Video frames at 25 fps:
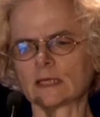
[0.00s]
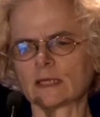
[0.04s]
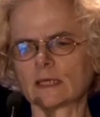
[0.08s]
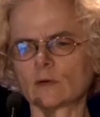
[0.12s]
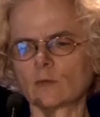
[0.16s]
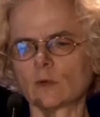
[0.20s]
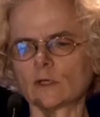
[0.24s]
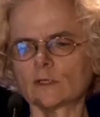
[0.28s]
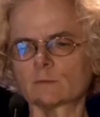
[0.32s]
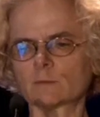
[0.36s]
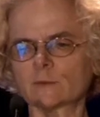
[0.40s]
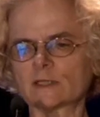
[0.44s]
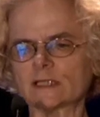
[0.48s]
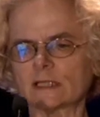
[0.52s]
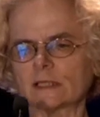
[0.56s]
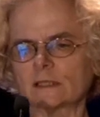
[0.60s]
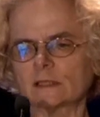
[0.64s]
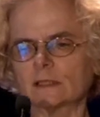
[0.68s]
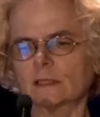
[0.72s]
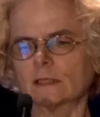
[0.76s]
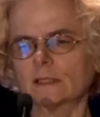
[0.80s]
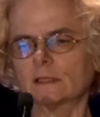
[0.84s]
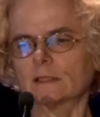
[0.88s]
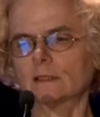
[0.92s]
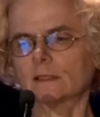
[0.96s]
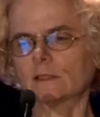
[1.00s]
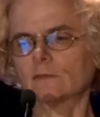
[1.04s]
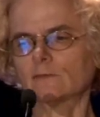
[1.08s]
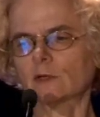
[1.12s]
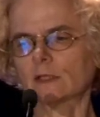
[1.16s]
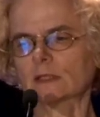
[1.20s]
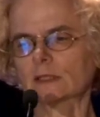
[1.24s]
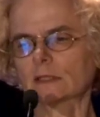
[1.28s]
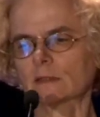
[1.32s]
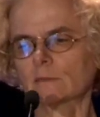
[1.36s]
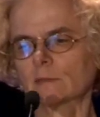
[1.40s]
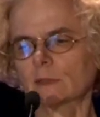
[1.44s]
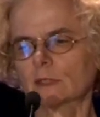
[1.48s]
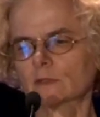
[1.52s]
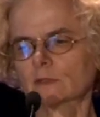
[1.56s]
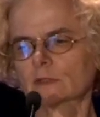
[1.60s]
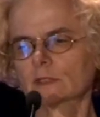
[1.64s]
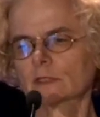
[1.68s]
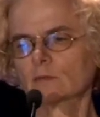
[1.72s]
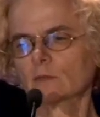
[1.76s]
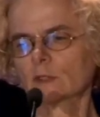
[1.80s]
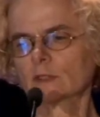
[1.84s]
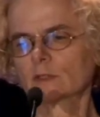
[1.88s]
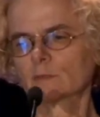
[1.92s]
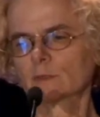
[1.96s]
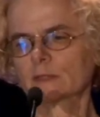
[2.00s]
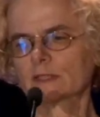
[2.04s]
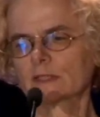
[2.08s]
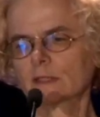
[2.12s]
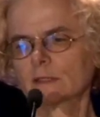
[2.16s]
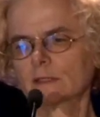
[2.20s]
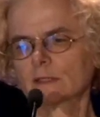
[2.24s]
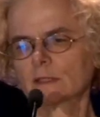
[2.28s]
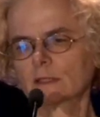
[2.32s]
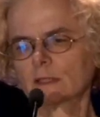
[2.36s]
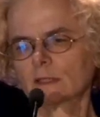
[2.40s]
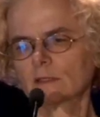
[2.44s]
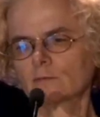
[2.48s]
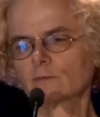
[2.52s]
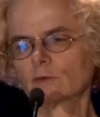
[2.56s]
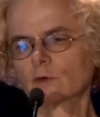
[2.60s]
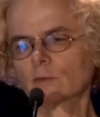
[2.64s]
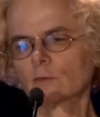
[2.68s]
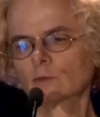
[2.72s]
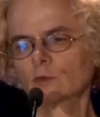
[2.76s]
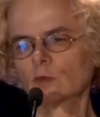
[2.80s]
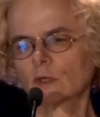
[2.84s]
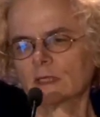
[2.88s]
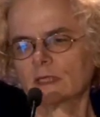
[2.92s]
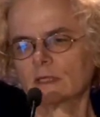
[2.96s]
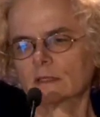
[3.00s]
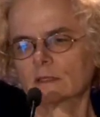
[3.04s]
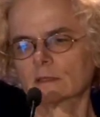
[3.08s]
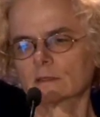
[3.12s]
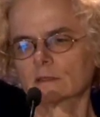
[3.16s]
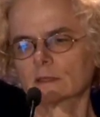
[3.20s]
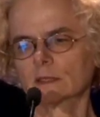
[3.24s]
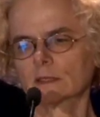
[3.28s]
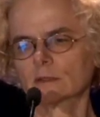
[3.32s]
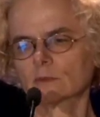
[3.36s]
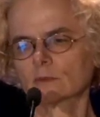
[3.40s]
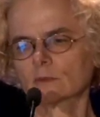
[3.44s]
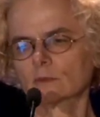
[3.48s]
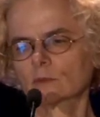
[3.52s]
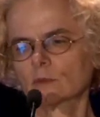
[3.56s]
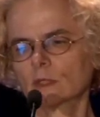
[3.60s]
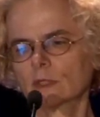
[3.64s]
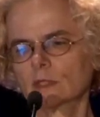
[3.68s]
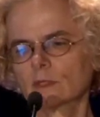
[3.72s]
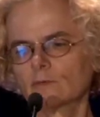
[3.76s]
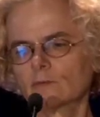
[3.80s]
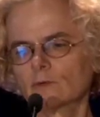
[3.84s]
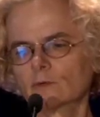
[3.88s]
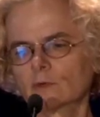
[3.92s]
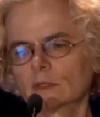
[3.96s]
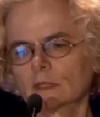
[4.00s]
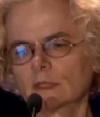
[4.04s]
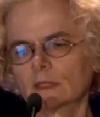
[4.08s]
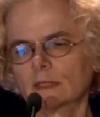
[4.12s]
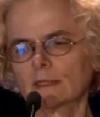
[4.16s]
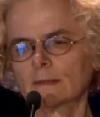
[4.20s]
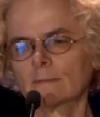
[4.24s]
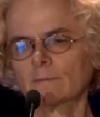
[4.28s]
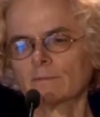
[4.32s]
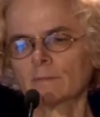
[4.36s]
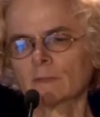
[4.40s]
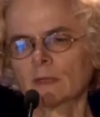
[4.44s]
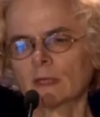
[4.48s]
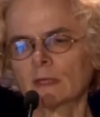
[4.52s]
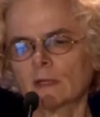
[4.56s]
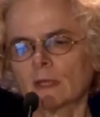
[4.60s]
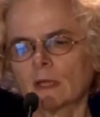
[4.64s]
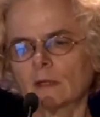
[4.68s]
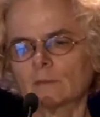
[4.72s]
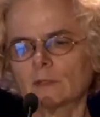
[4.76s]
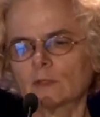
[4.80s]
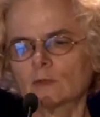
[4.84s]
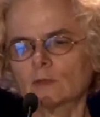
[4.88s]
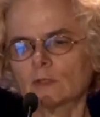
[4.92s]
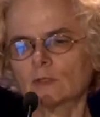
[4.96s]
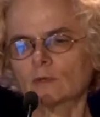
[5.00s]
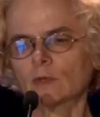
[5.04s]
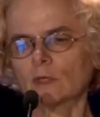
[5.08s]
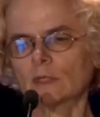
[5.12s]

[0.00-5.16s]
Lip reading: And he was presenting it differently, because he was presenting it from 2013 to 2014. And between